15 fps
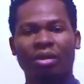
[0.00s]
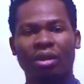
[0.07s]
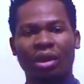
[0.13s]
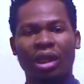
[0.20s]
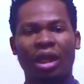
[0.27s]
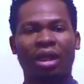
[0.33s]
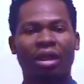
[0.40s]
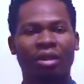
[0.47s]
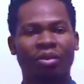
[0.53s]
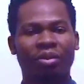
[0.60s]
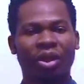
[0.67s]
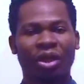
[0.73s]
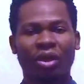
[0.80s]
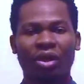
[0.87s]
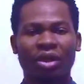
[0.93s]
that
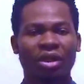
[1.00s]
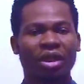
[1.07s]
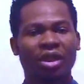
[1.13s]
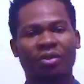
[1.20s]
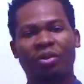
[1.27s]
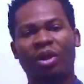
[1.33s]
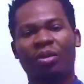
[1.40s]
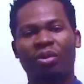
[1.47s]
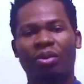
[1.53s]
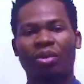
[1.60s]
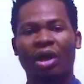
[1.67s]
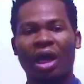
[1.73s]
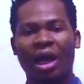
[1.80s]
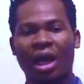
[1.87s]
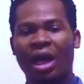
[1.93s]
because these people
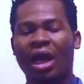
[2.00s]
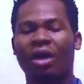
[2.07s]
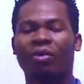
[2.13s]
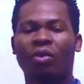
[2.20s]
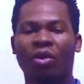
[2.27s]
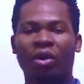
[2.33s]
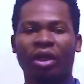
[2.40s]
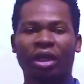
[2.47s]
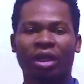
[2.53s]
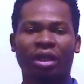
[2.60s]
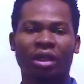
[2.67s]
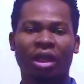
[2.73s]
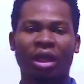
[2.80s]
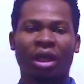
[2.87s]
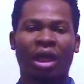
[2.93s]
are hardworking